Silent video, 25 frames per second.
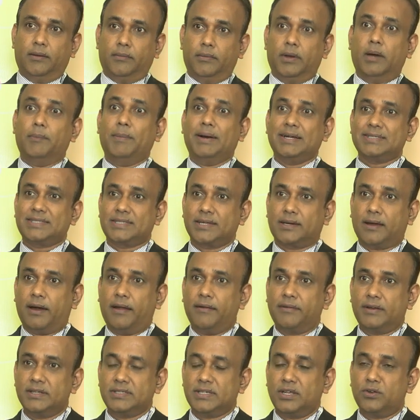amongst the
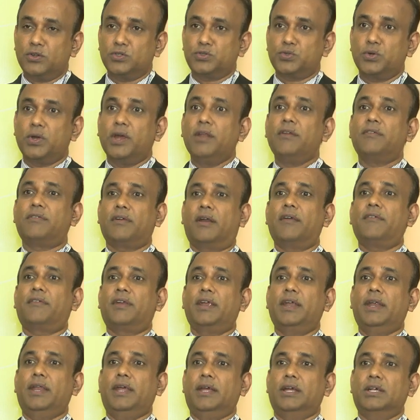countries, and also
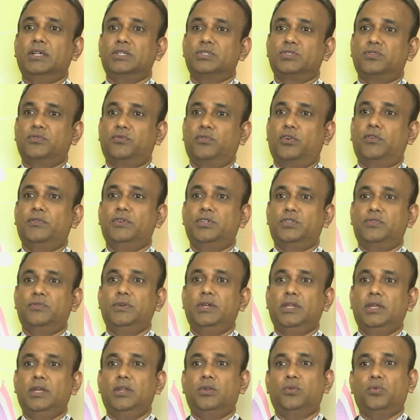intra-trading, for which
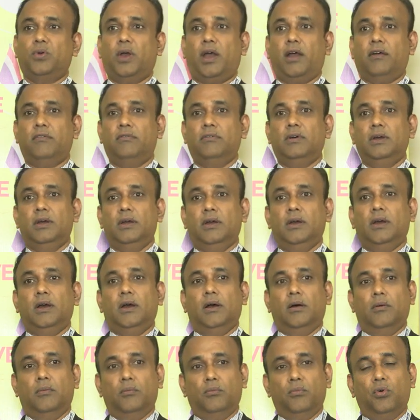we need to have
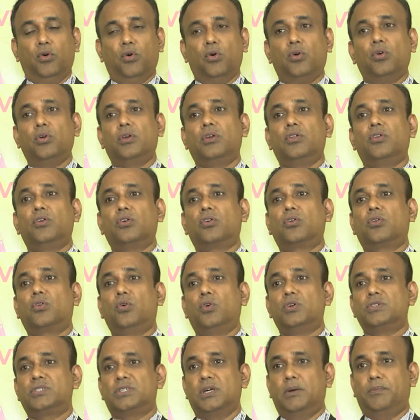more, you know,
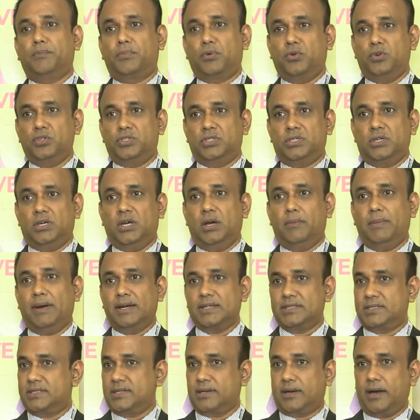closer approach
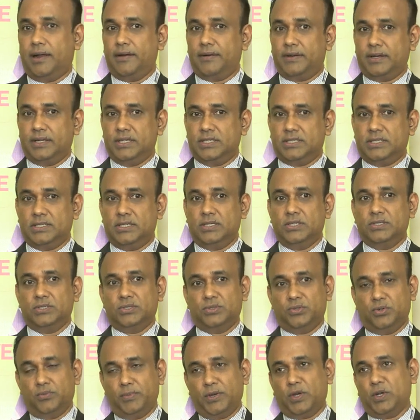amongst the countries.
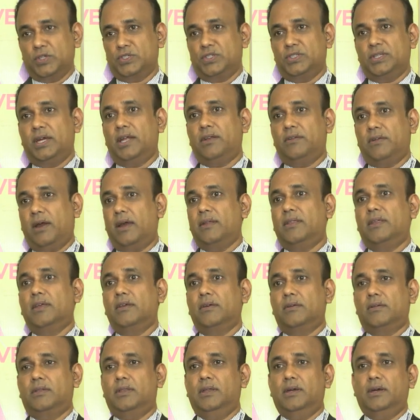So because of that, I
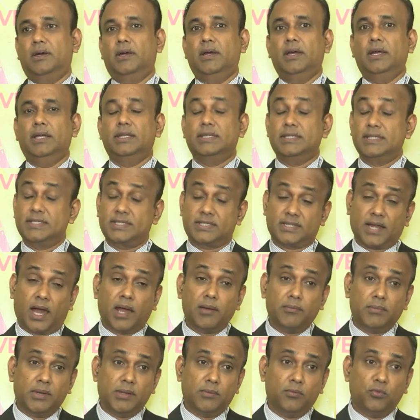think this
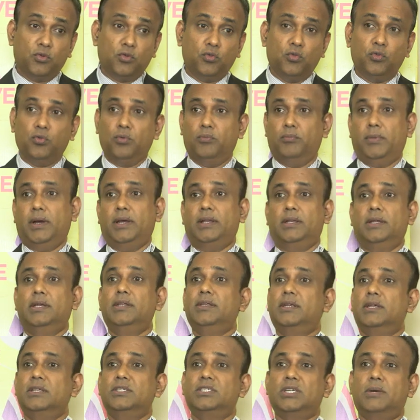timely move by the
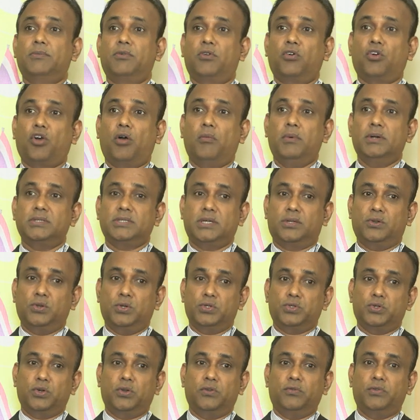Indian Chamber of Commerce, and
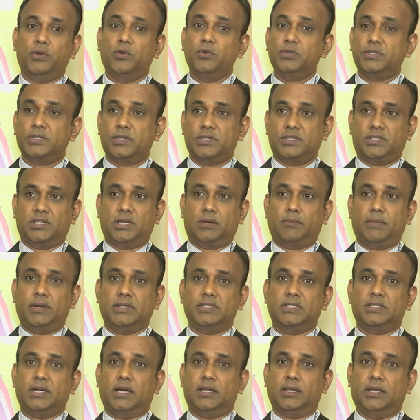also on futuristic
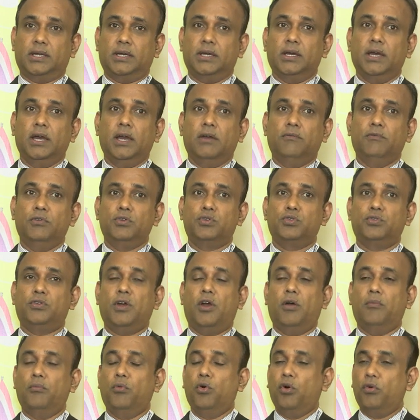basis, I think we should
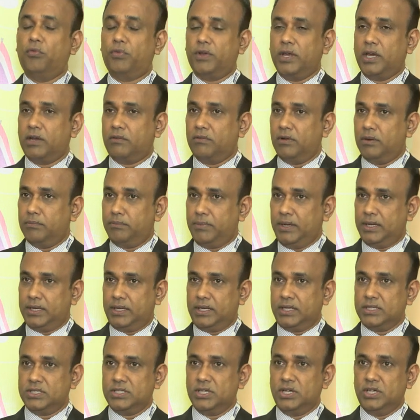have more frequent
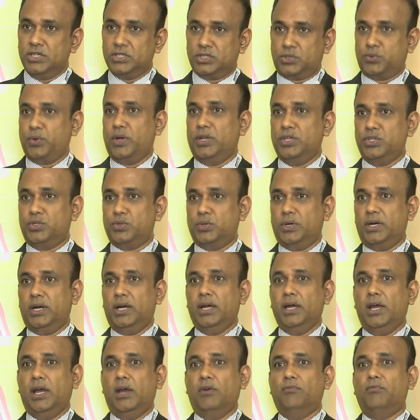meetings to
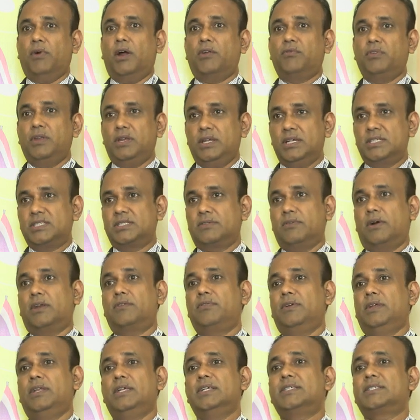ensure what we
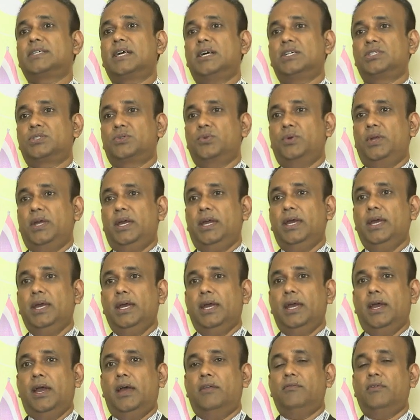discuss today
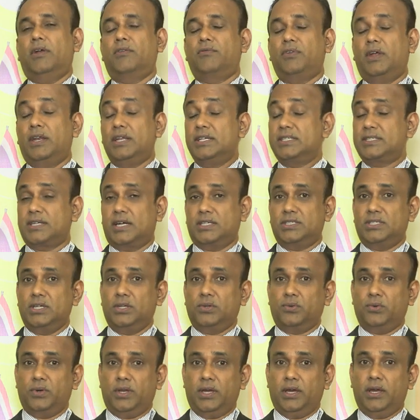and what we are
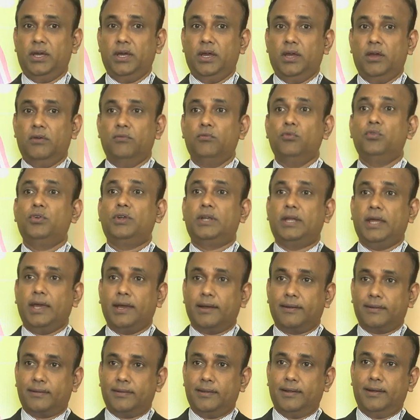discussing today would
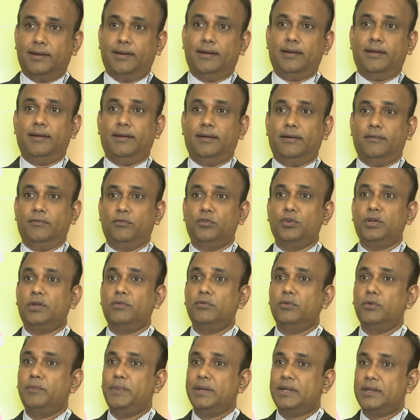
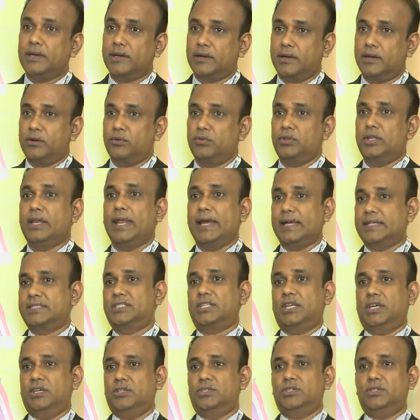be taken to the next
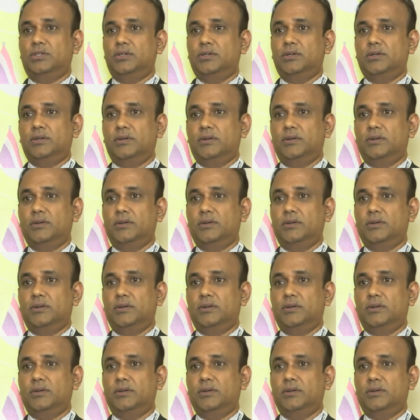stage.